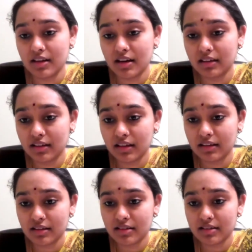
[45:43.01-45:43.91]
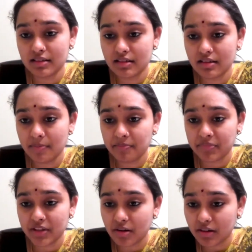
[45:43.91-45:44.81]
Yeah, I think that's
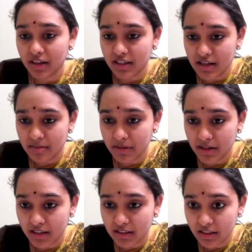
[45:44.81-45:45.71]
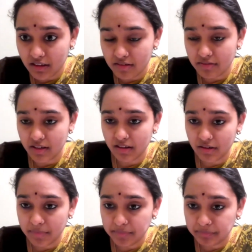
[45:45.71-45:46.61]
the only example I can think of right
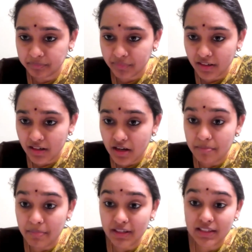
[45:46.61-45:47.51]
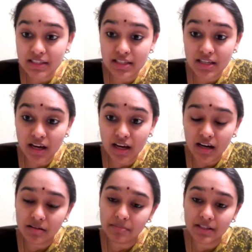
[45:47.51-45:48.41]
now.
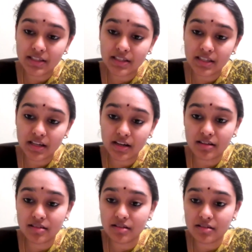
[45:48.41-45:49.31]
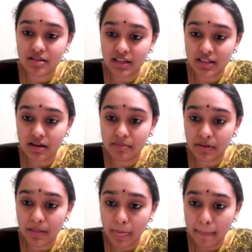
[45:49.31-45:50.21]
Matsya, matsya is also an
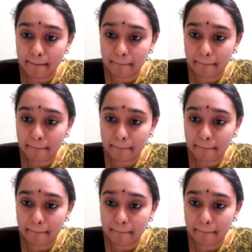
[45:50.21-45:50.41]
example.